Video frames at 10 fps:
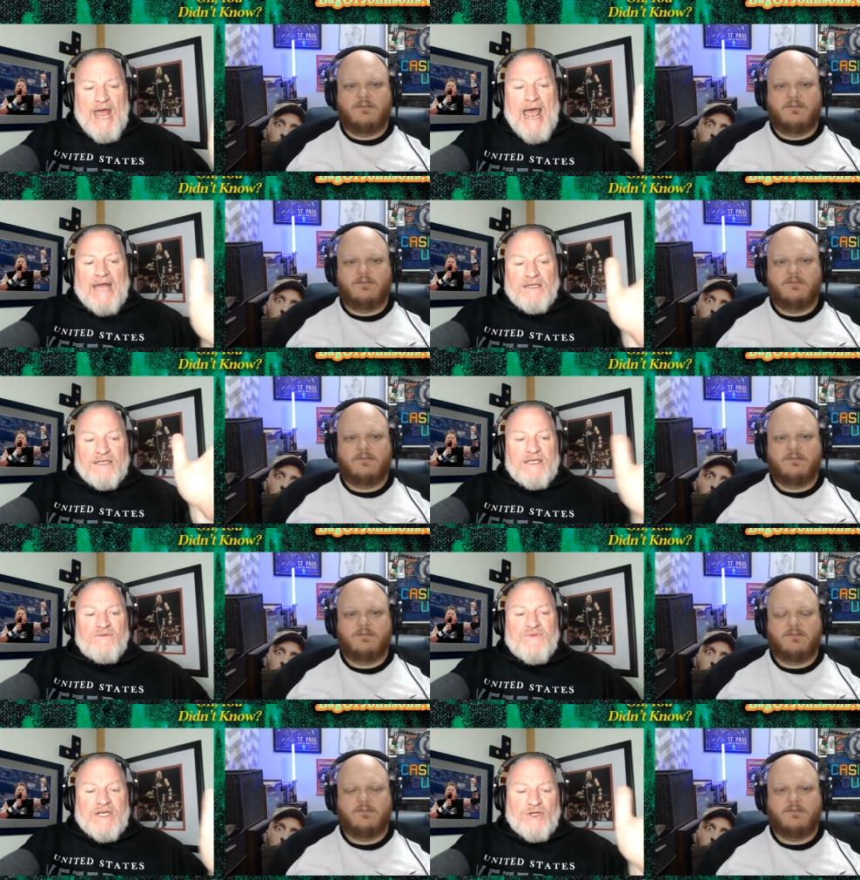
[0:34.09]
Speaker 1: I
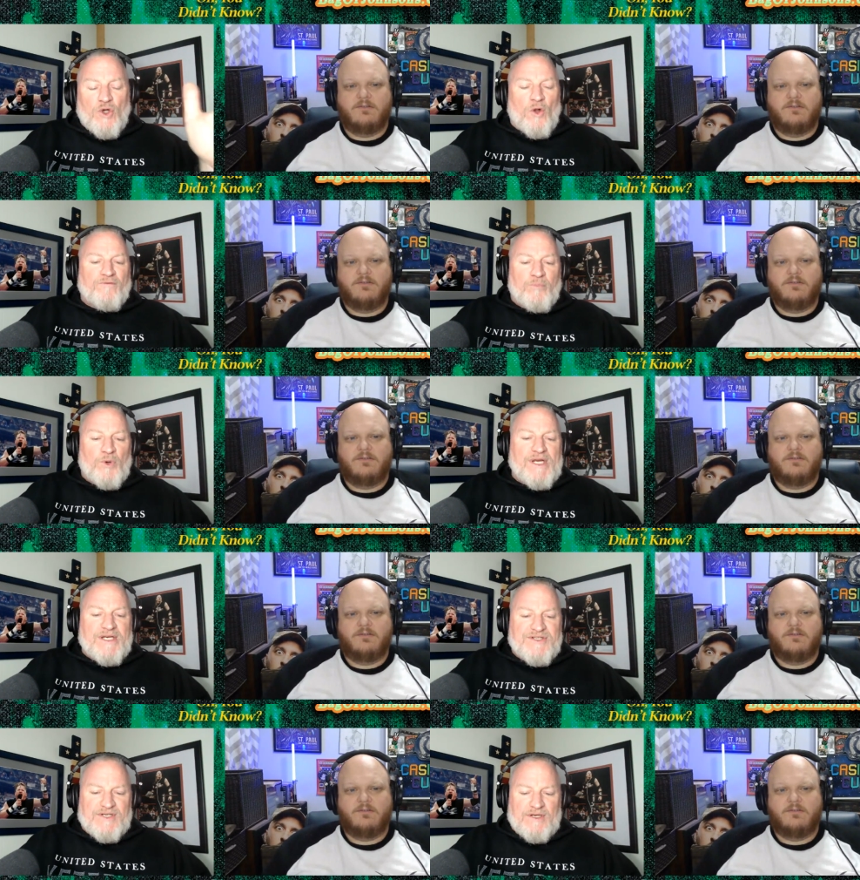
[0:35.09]
lived in Gulf
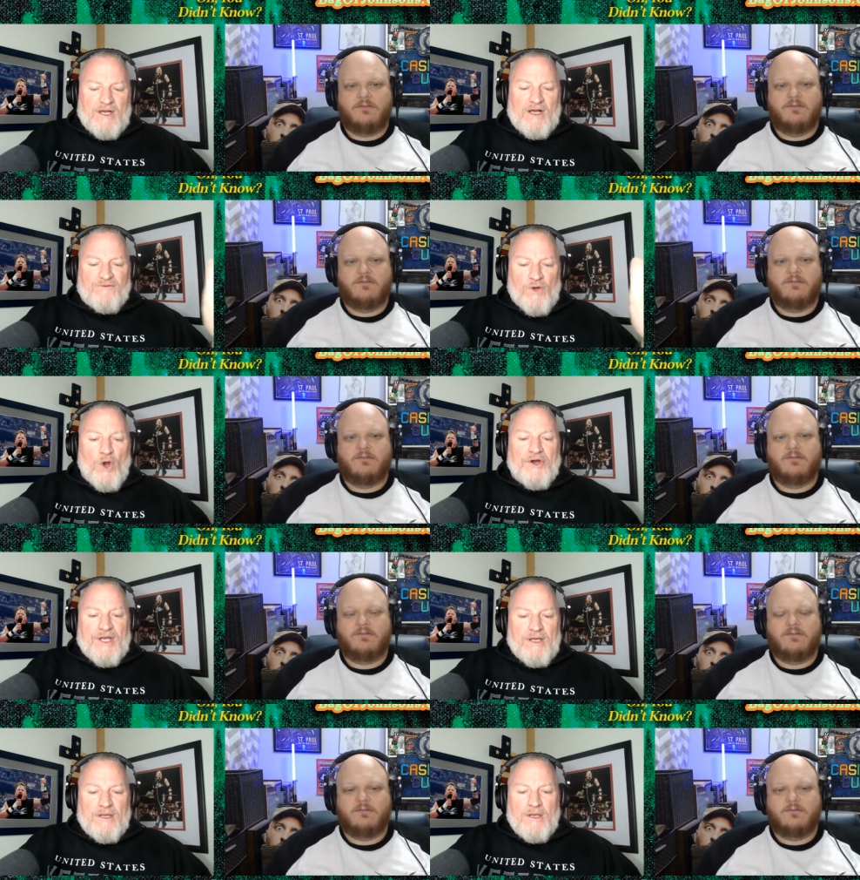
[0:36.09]
Breeze, uh,
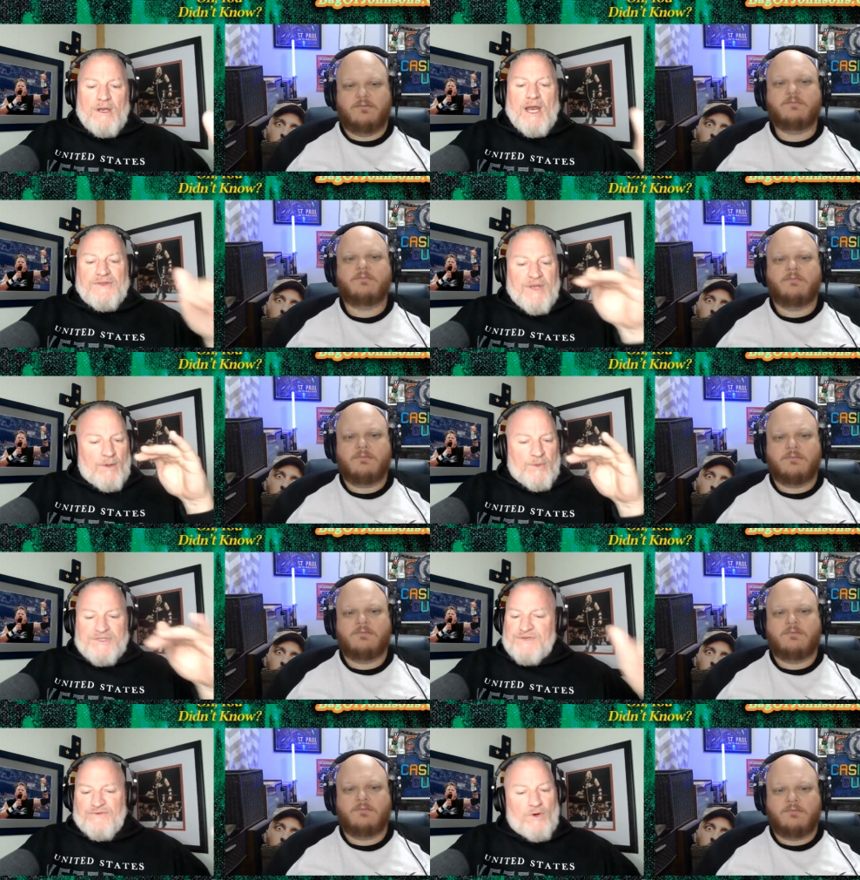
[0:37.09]
Florida, and there
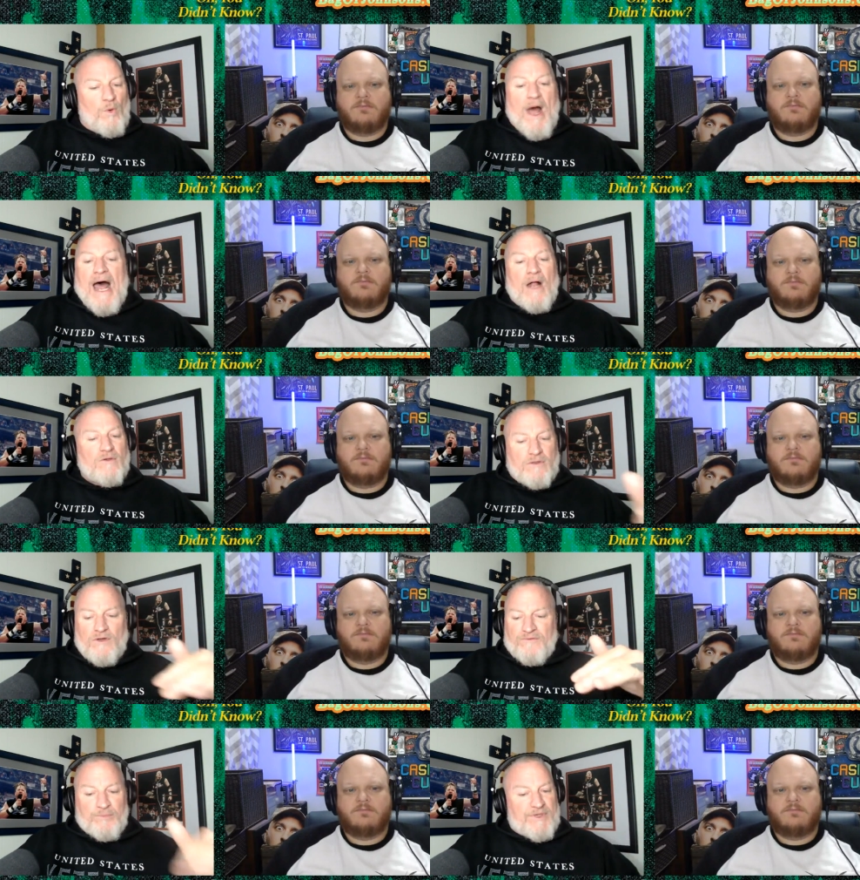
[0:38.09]
was for a while
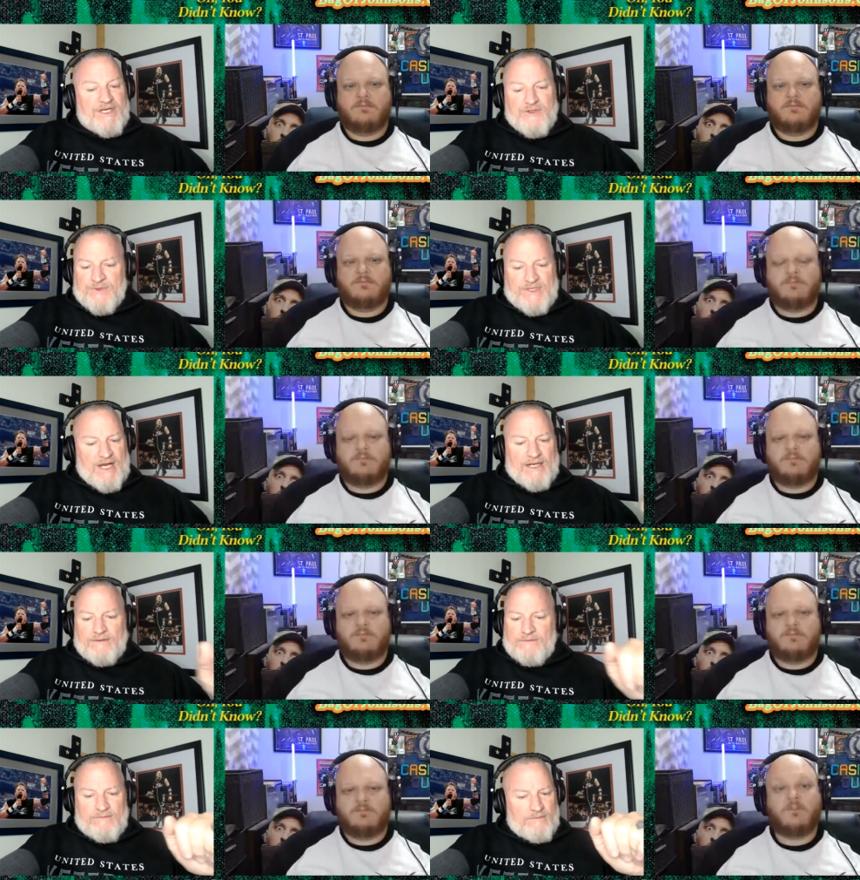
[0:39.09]
Gulf Breeze was like
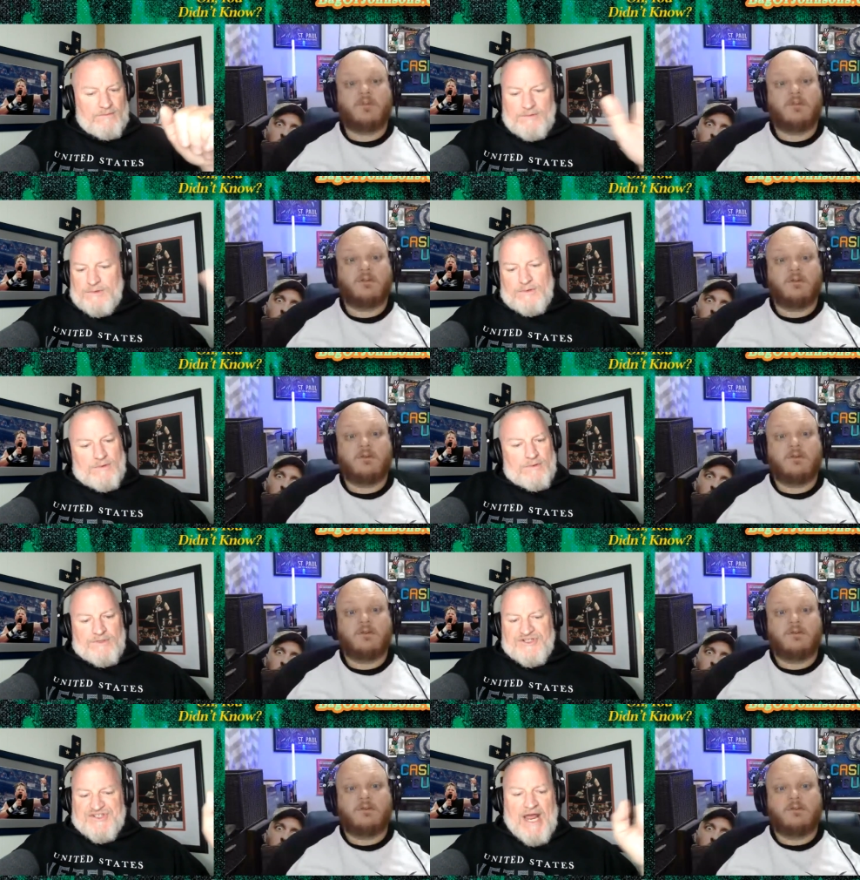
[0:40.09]

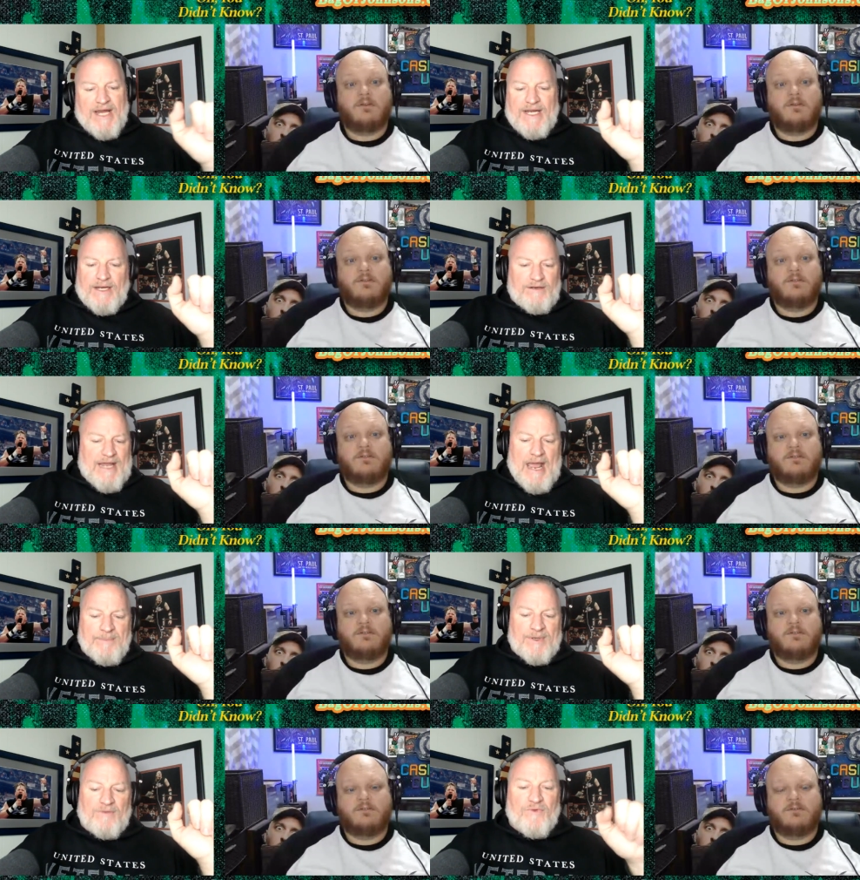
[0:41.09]
sighting
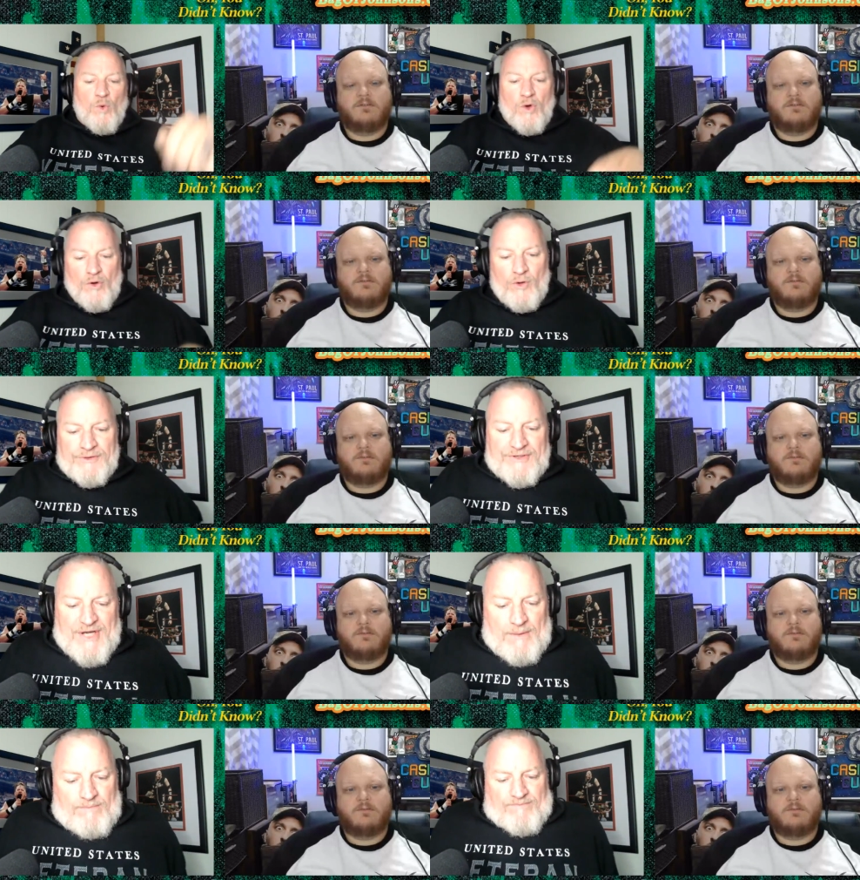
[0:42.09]
capital of the world or
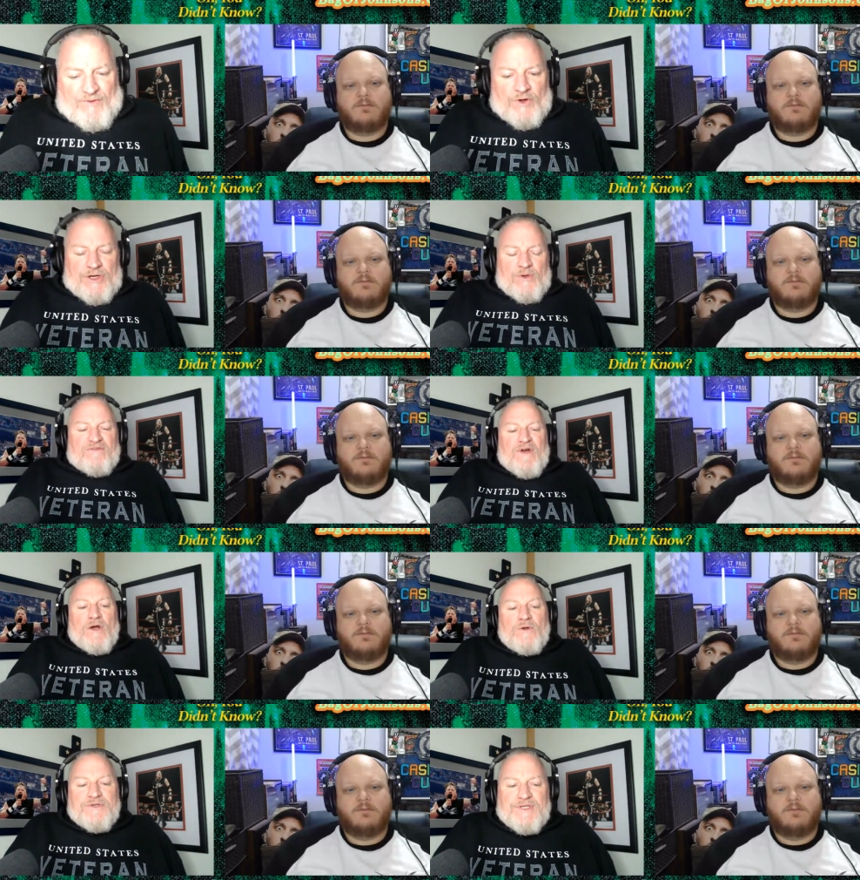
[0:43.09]
something for
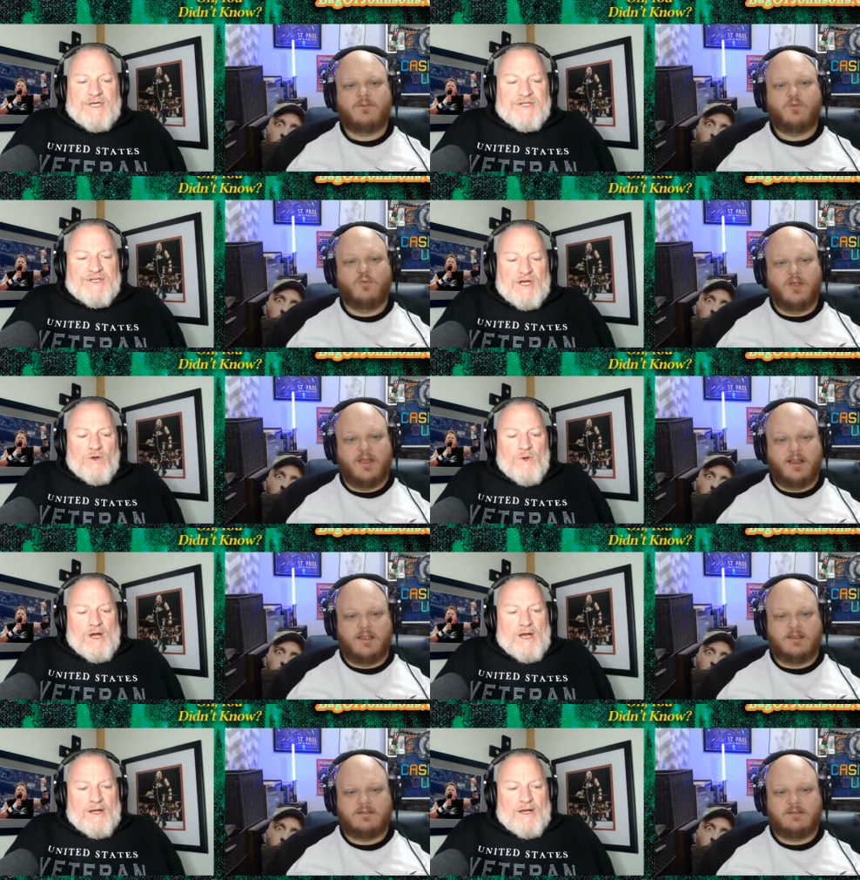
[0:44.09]
UFOs, and so really? uh,